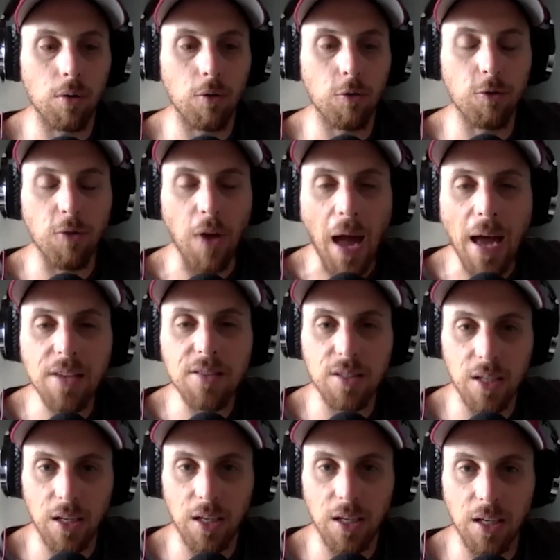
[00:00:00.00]

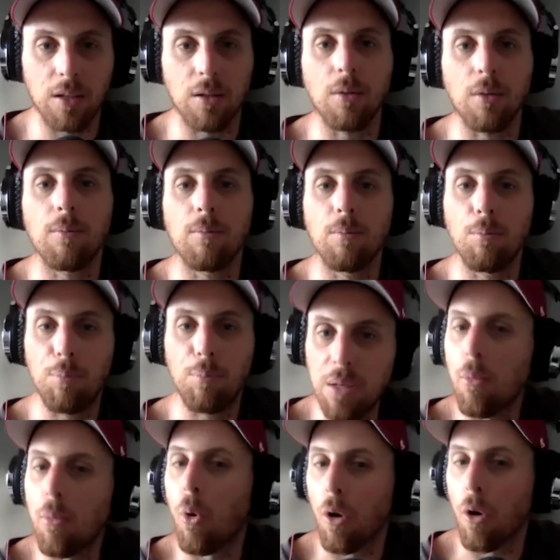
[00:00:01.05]
fasting be
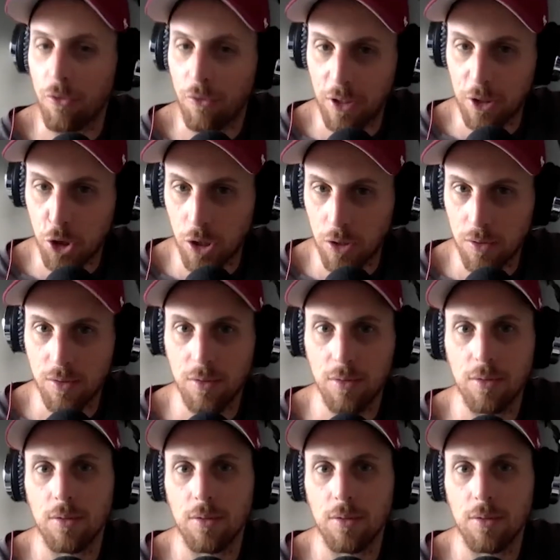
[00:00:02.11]
more efficient?